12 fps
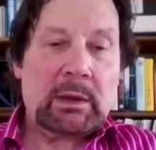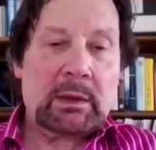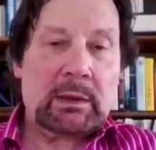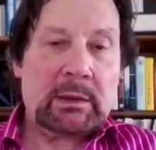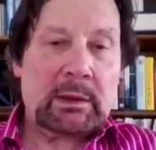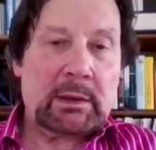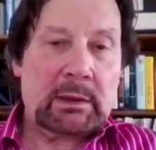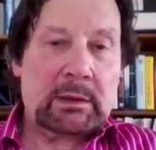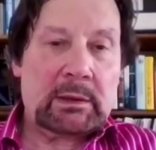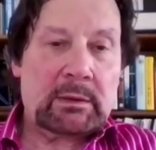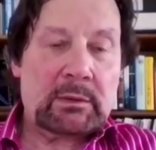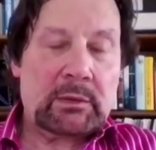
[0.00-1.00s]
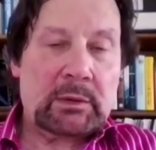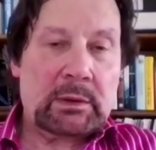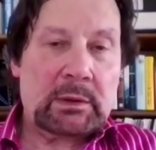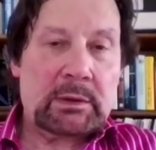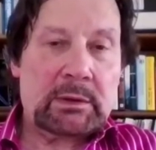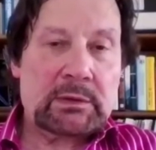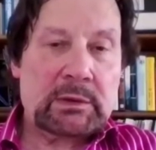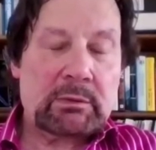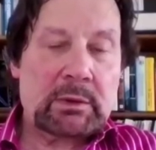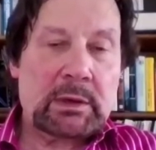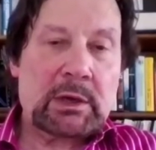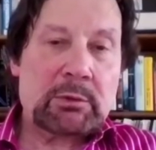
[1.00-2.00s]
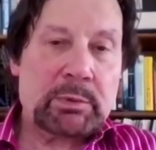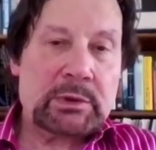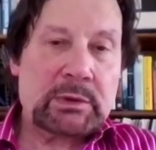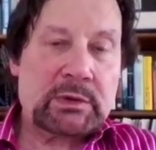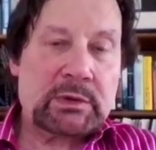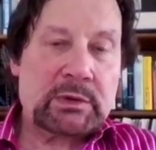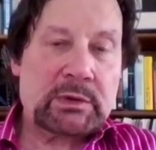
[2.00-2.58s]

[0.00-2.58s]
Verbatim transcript: Uh, and uh, so they're now producing